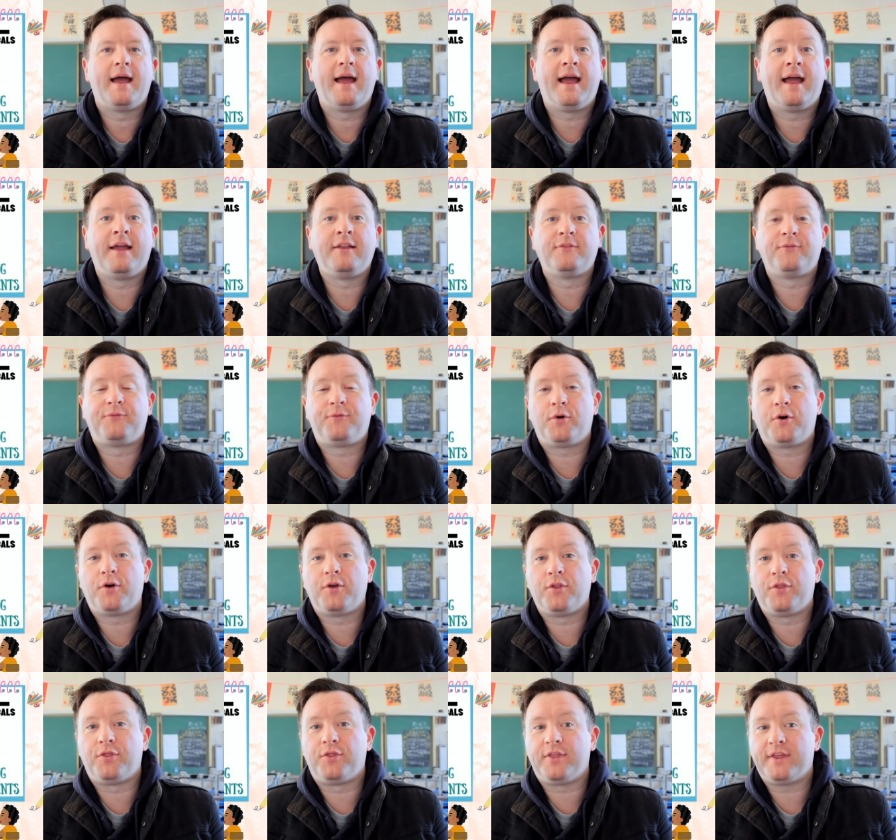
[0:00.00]
And
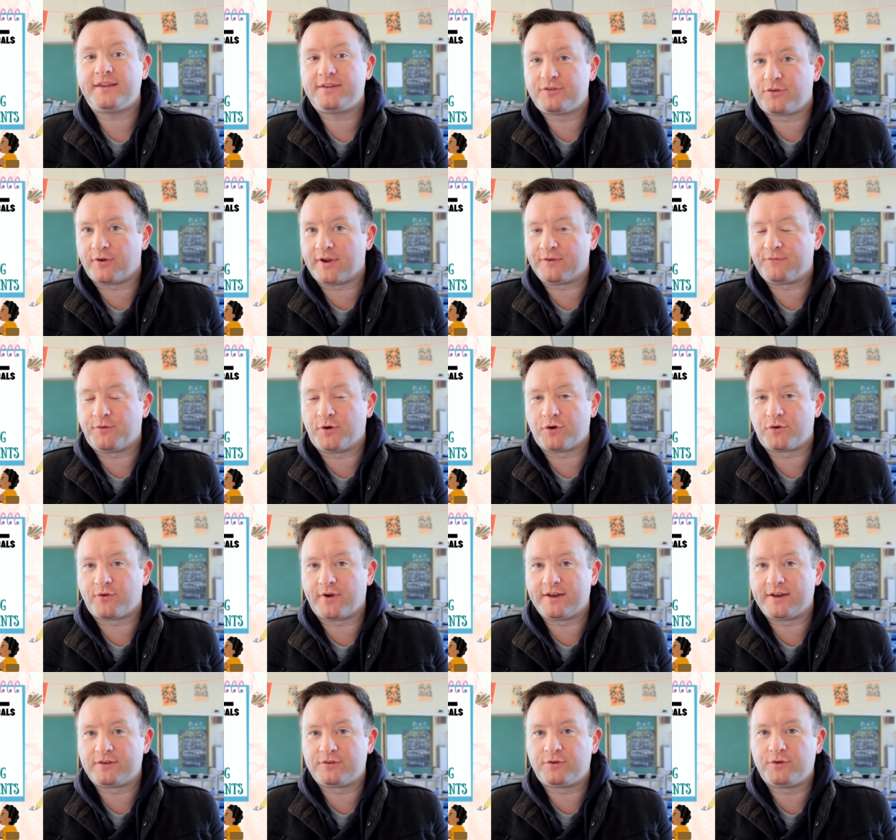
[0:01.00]
for this grade, for
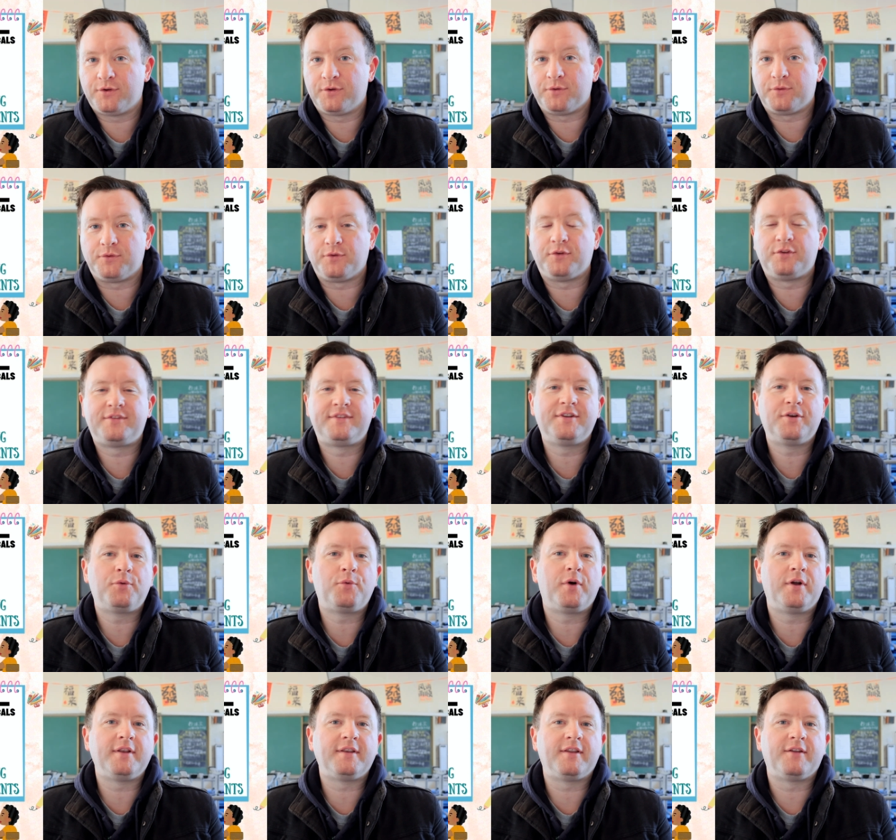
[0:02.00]
grade 2, you still
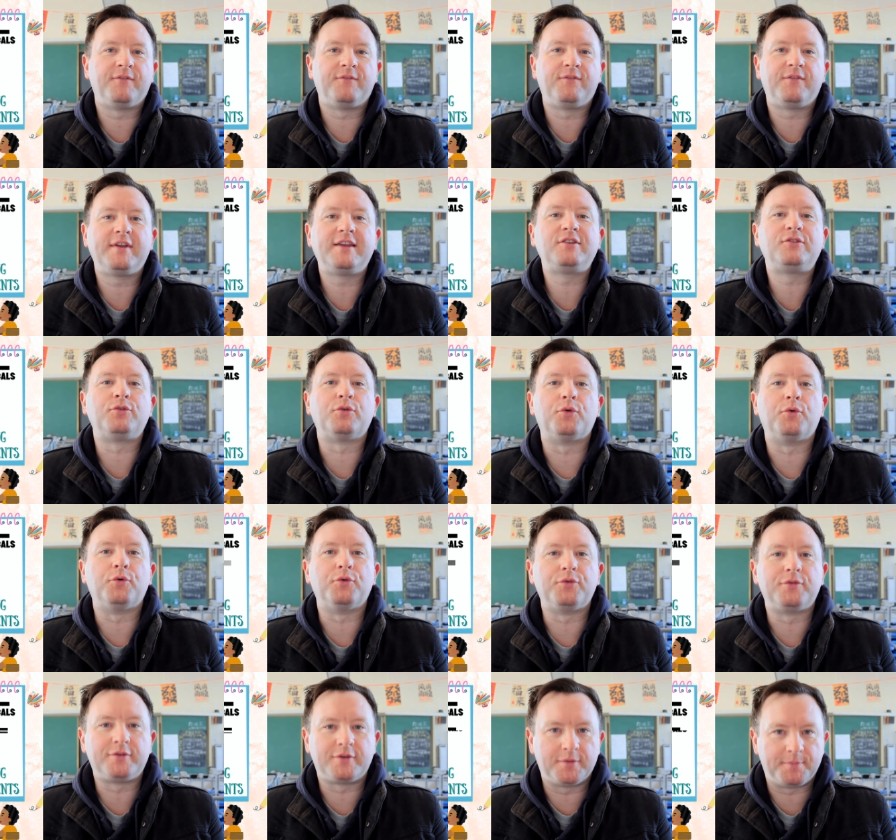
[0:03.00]
want the
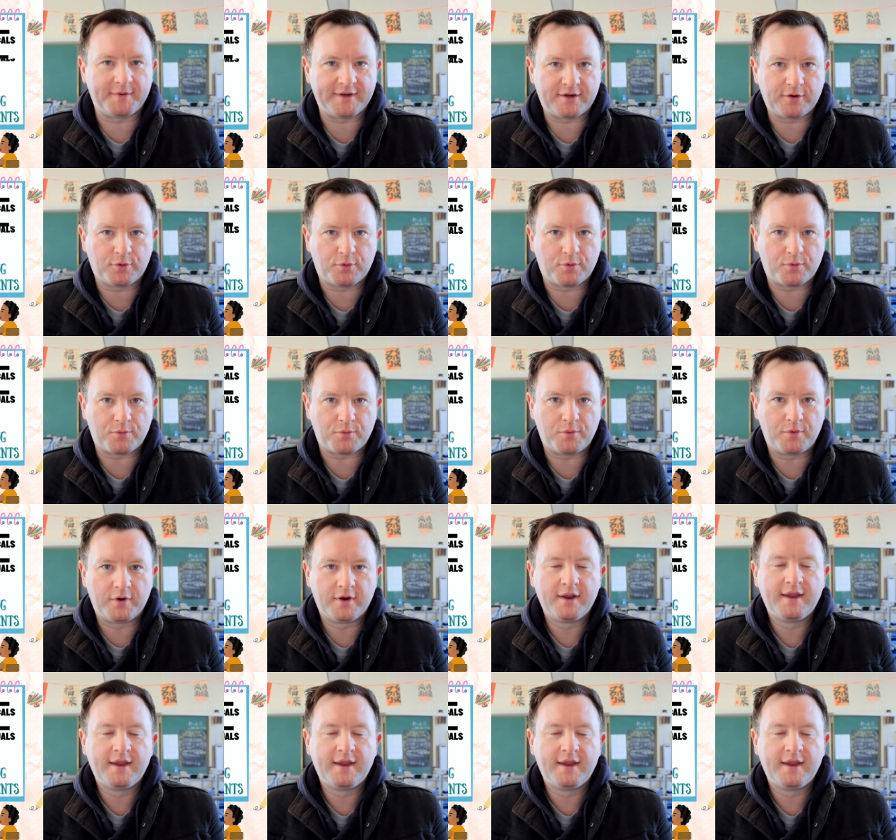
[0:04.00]
visuals to be cool.